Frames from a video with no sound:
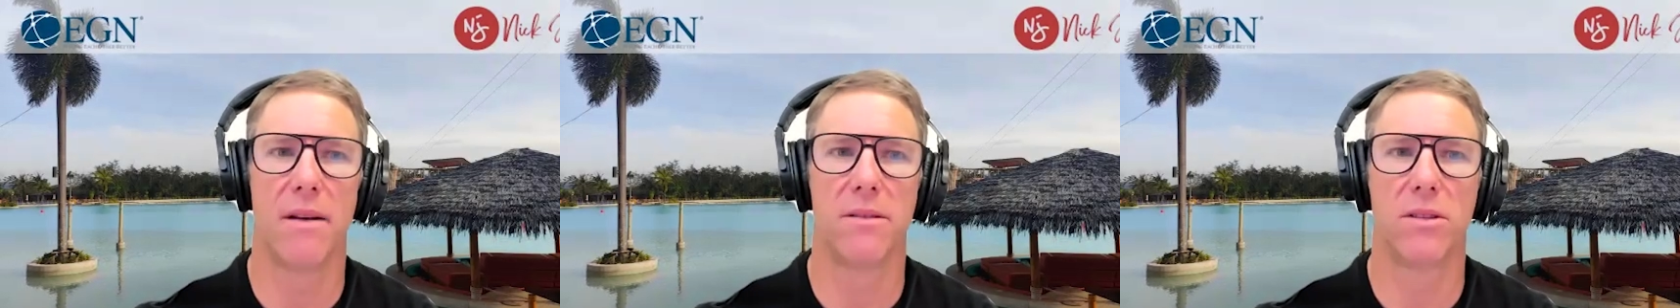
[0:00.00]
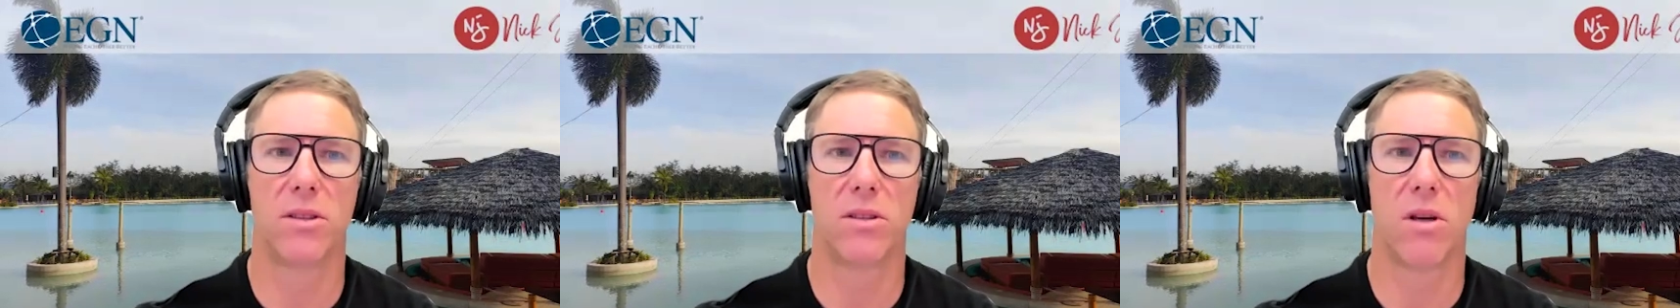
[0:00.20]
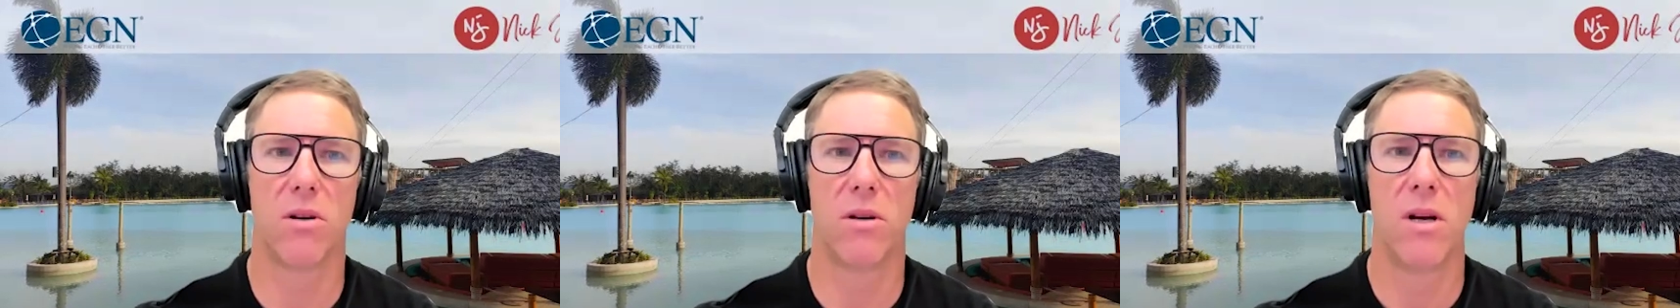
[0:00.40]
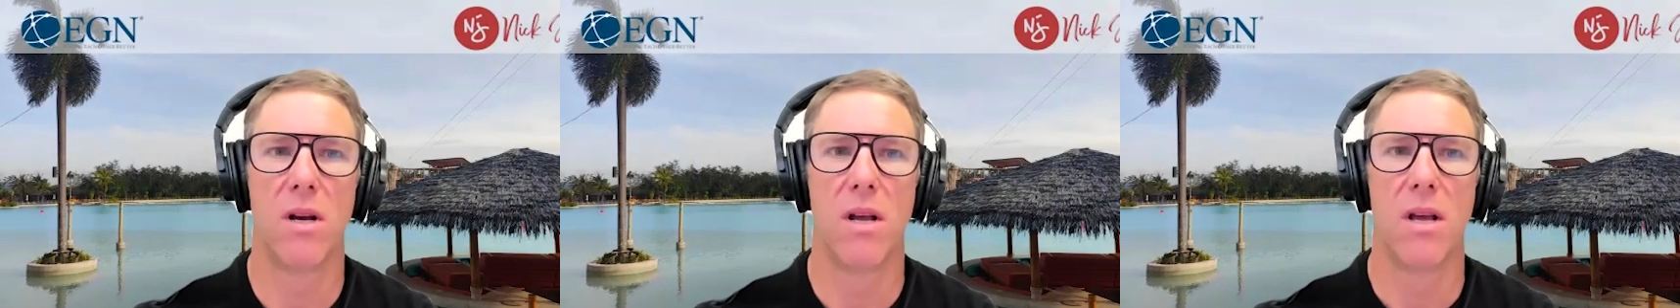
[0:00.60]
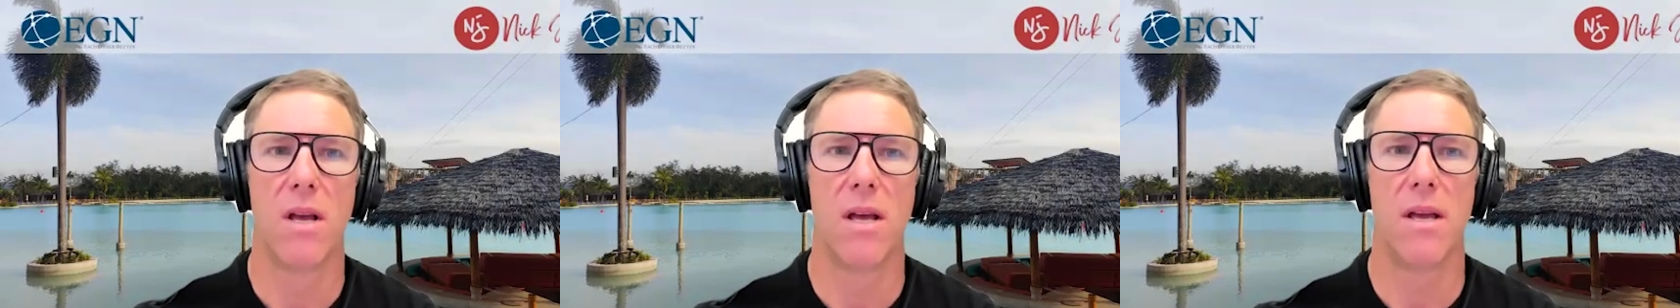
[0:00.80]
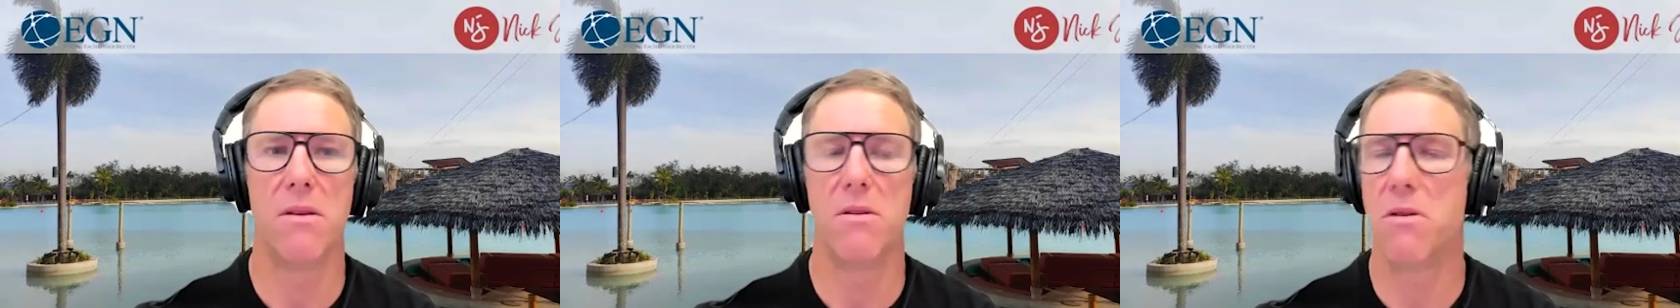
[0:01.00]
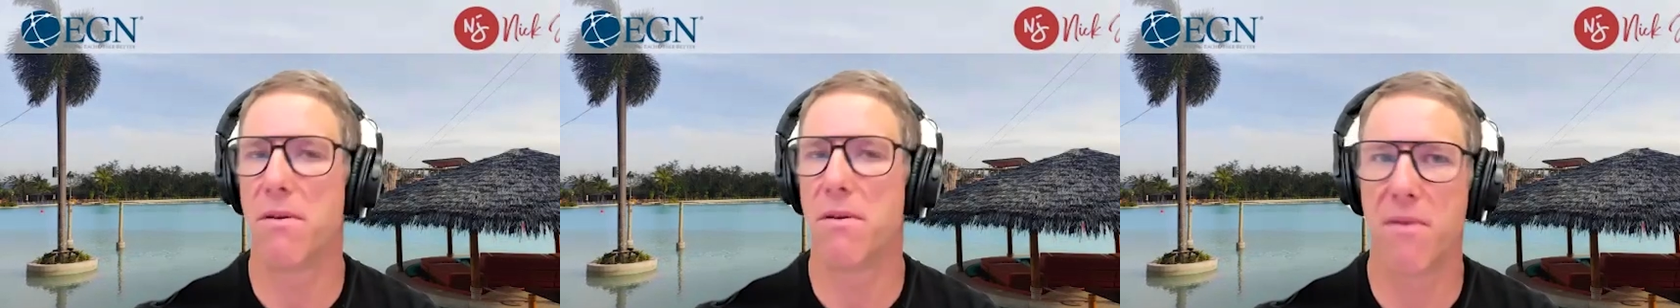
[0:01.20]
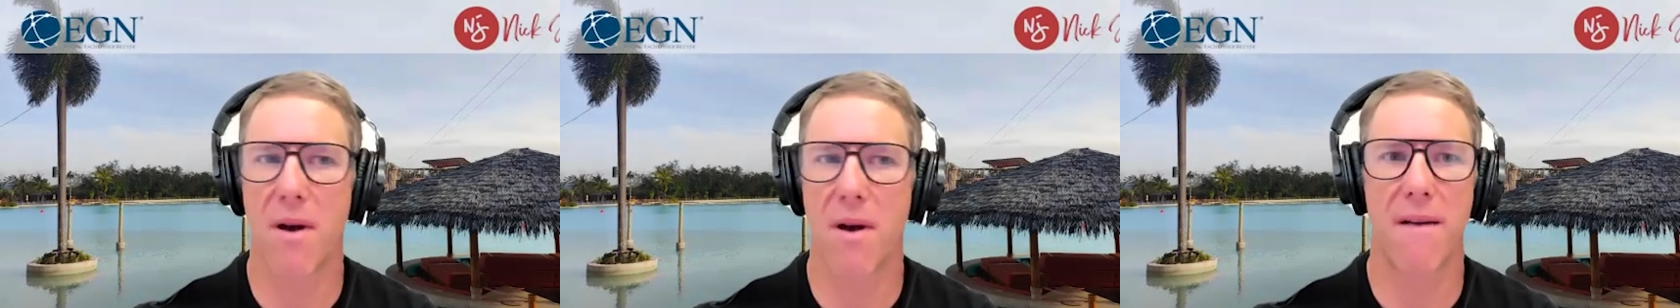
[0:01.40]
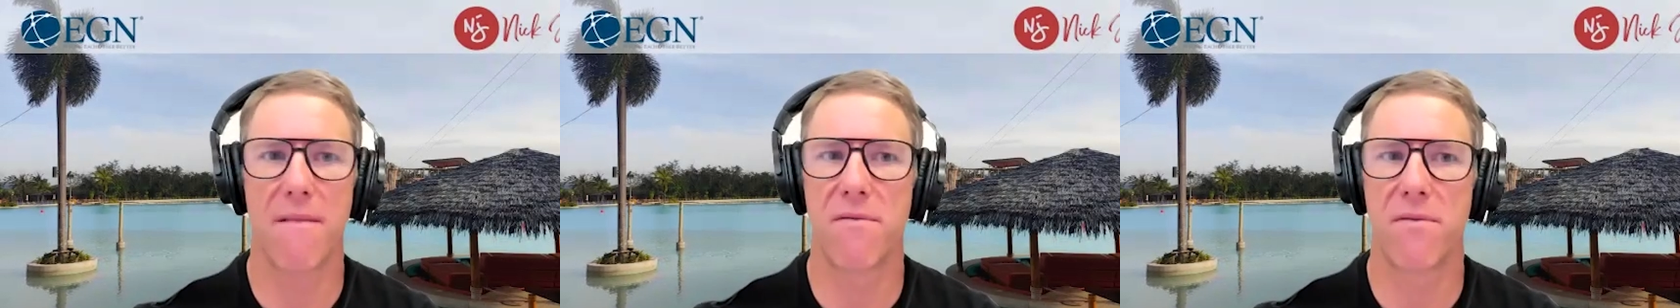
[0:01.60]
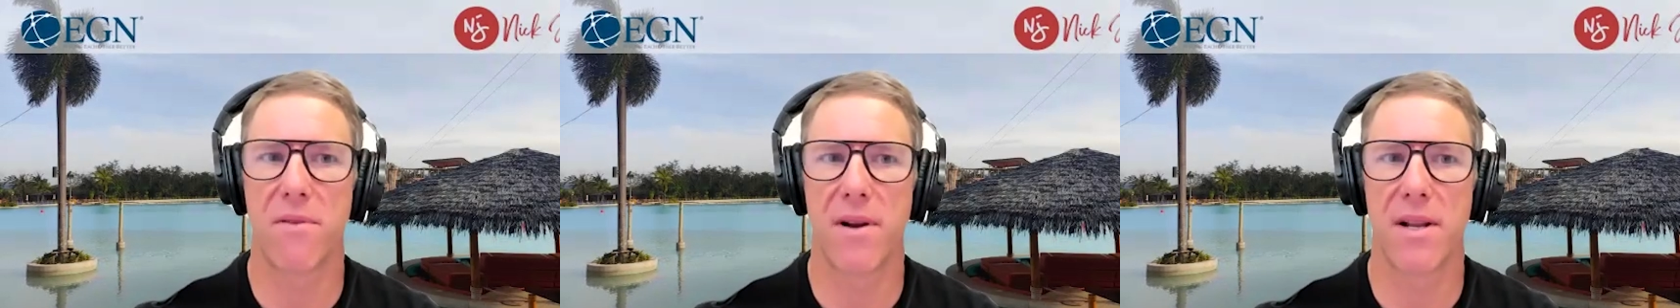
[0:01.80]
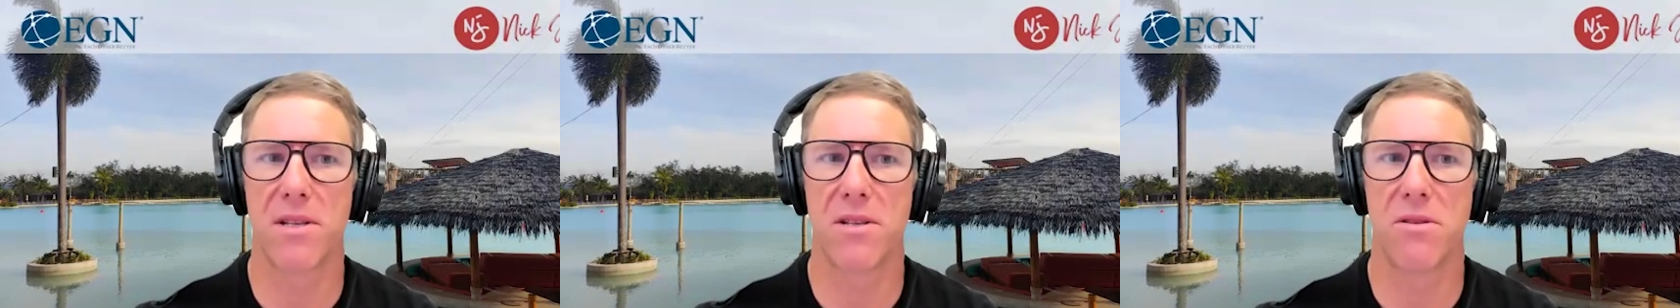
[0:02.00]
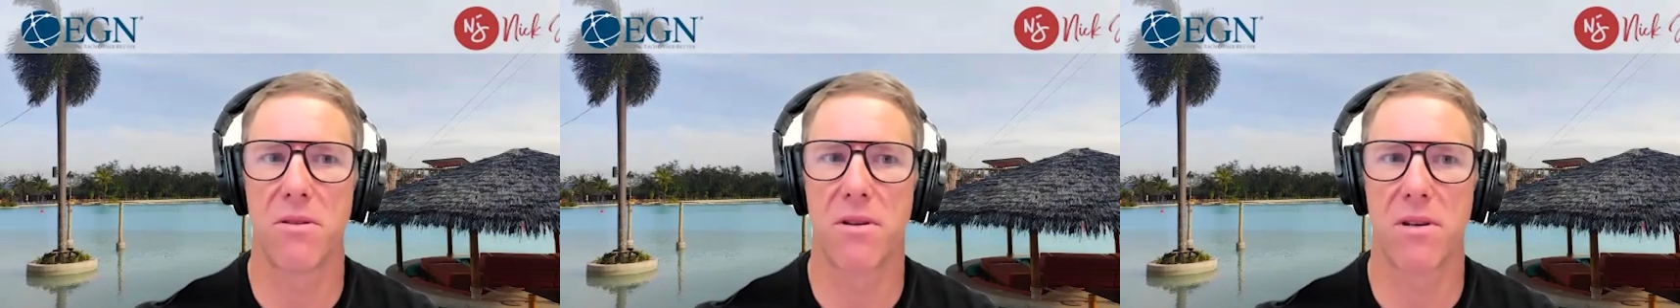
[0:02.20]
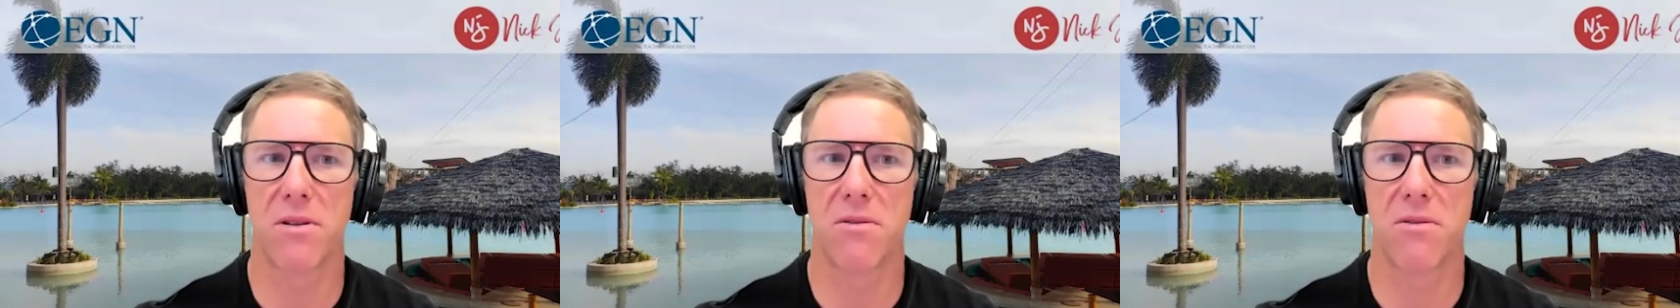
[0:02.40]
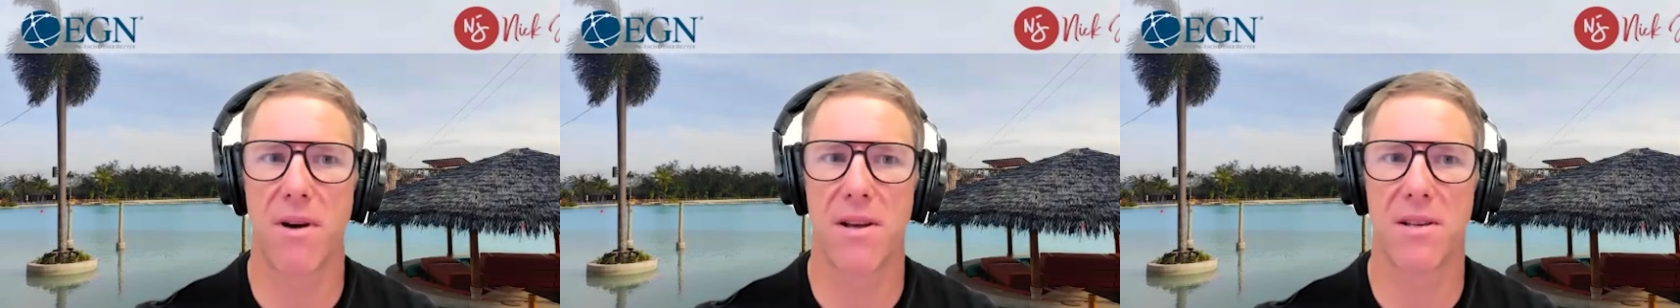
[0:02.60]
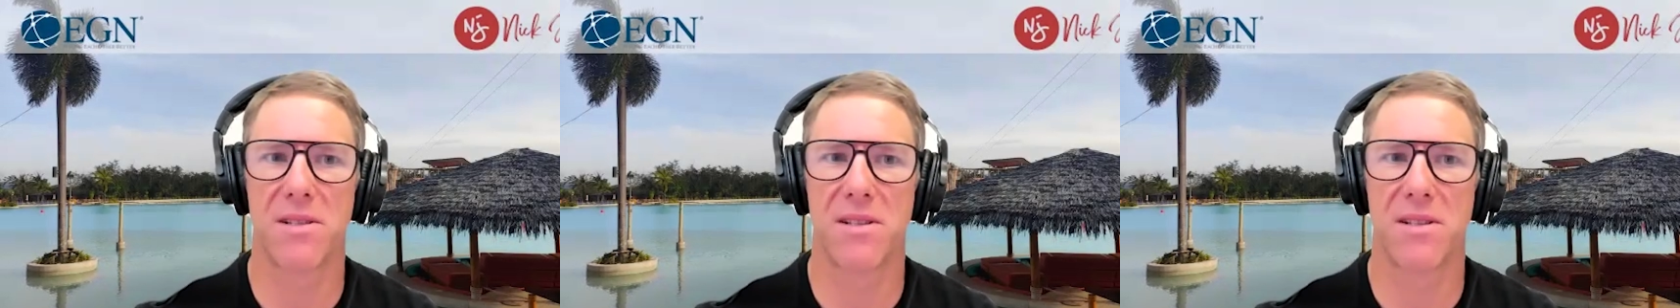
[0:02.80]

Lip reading: So if you have friends you can trust,